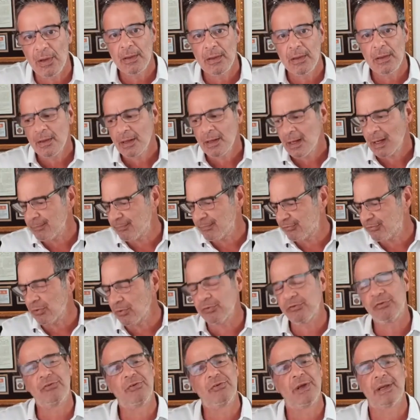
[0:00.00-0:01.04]
I'm so
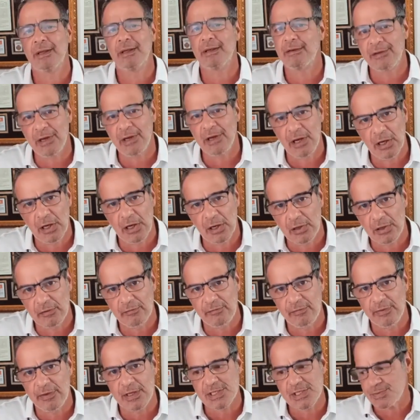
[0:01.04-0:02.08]
sick and tired
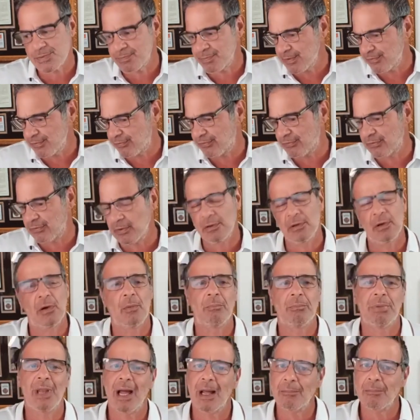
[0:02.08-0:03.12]
of this. It's,
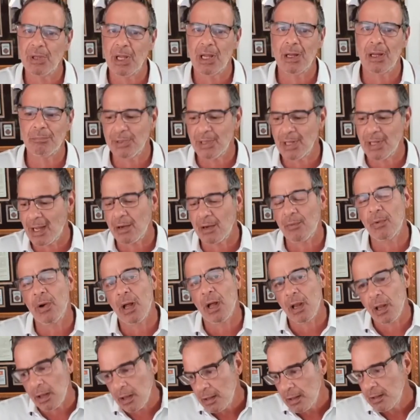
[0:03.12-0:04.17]
blah, blah, blah.
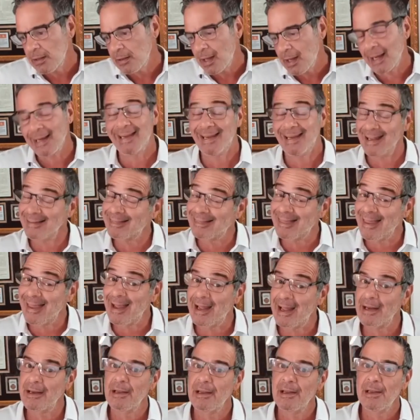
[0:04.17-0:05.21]
Well, I get
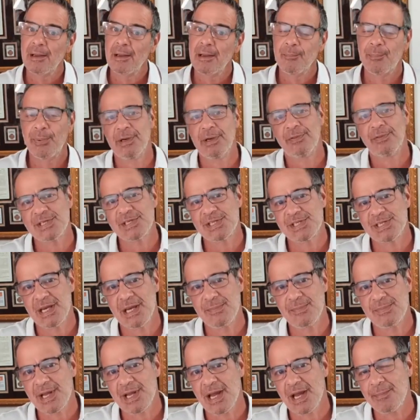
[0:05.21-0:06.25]
that. But at the
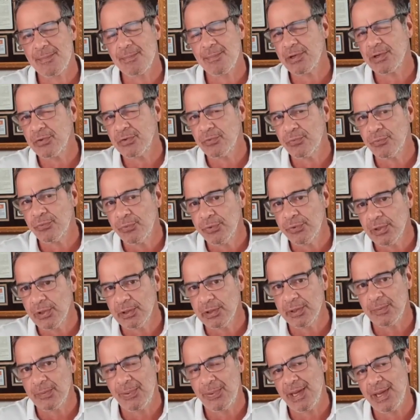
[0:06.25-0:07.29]
same time, are you
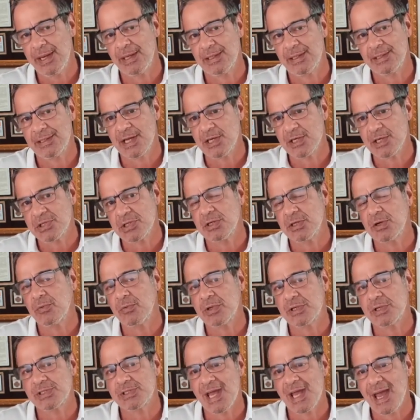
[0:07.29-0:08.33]
really paying attention to
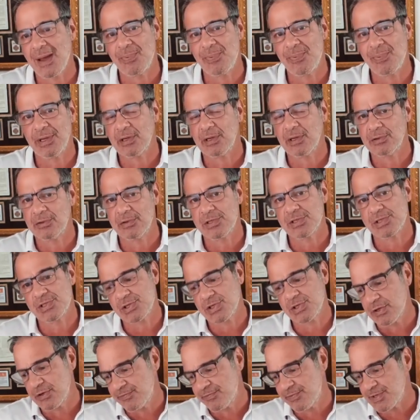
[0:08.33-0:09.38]
what's happening under the
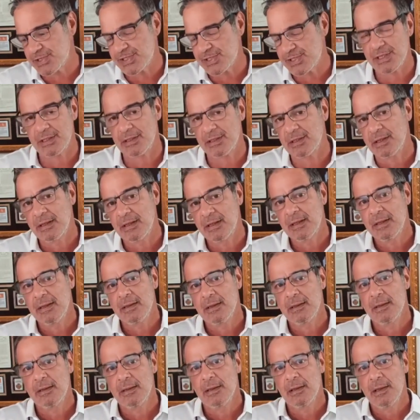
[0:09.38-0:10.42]
surface? And
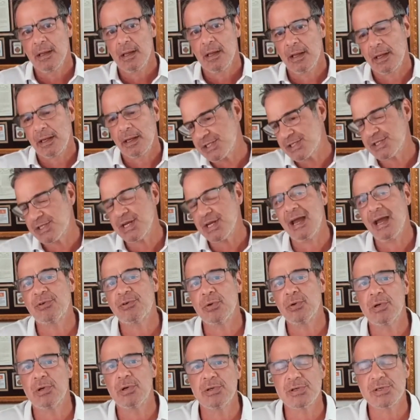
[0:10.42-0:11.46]
I guess you have
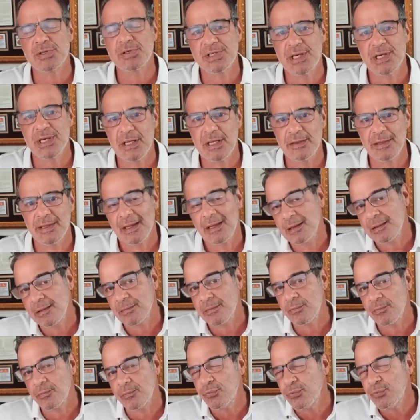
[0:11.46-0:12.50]
to understand that
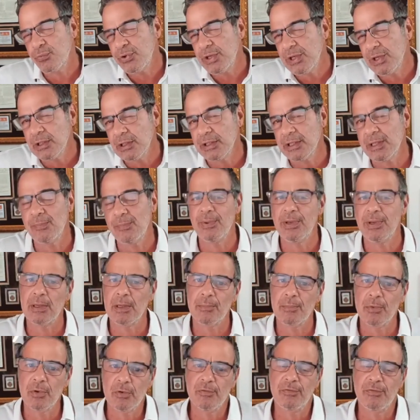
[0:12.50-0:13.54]
really big
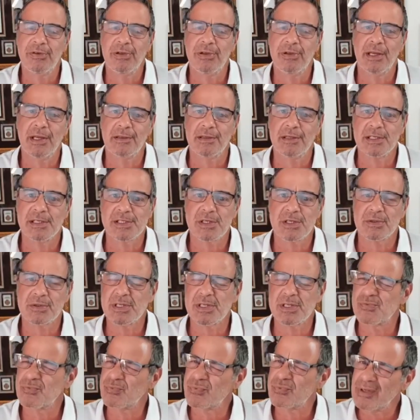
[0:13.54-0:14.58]
moves like this,
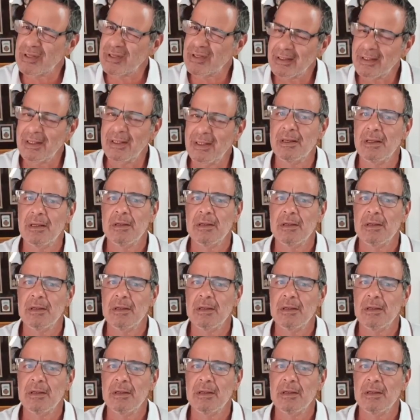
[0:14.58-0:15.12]
Chris, really